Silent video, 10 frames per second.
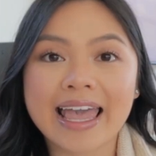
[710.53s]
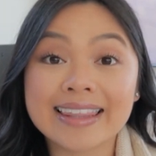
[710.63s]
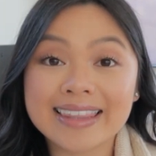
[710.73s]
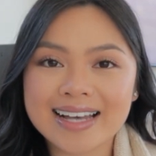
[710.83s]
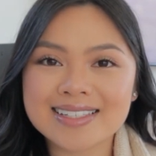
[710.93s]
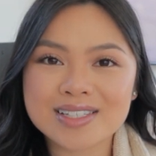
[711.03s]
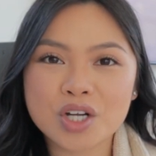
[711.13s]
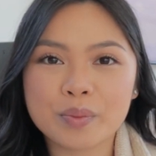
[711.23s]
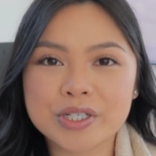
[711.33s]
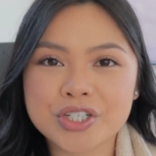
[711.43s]
And that's an
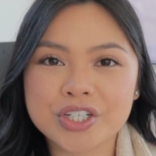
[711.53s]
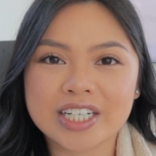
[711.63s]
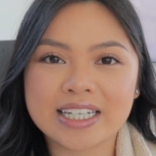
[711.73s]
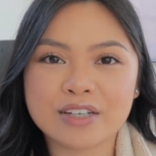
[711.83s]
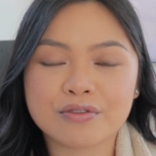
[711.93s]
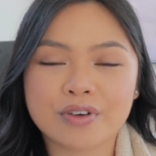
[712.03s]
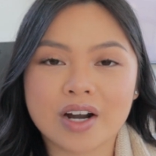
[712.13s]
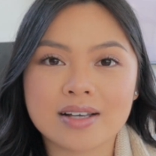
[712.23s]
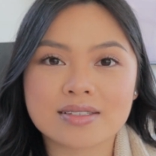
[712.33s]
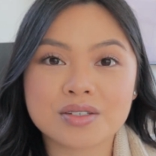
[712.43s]
opportunity
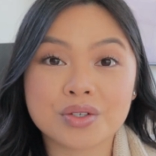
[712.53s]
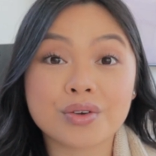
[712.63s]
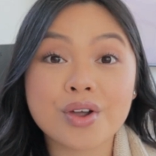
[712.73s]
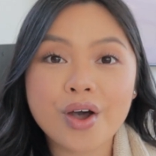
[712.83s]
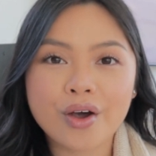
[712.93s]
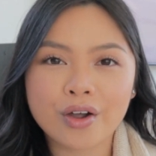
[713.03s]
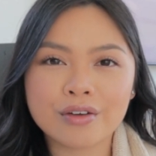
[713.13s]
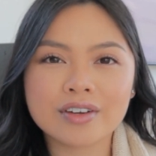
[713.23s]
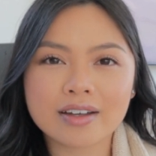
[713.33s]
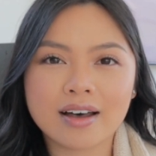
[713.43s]
for us to
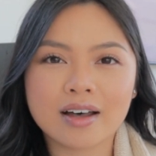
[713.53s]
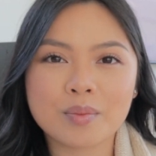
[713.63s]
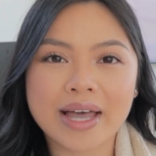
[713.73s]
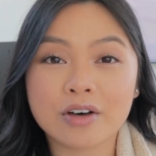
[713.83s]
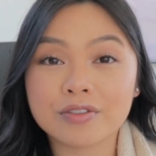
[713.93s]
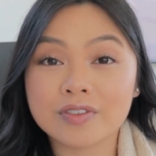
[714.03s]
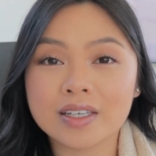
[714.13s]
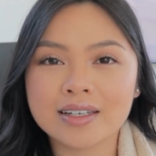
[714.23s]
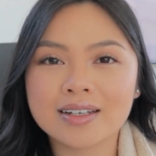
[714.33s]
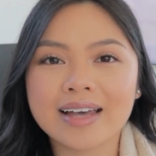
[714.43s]
overcome our
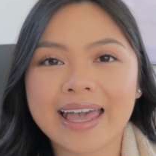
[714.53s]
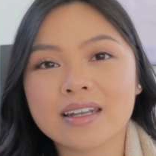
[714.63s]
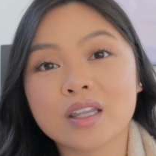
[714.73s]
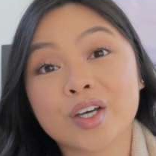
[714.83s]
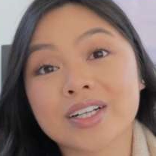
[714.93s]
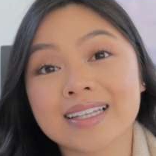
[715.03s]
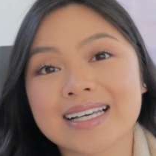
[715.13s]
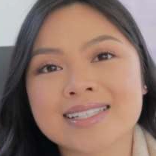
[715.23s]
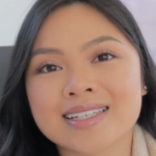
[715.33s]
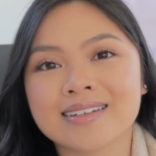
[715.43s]
fear and learn a
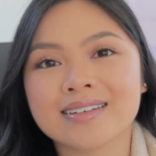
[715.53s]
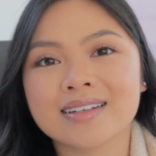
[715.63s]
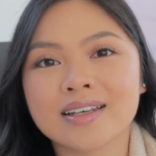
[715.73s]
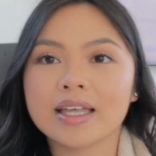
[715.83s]
lesson.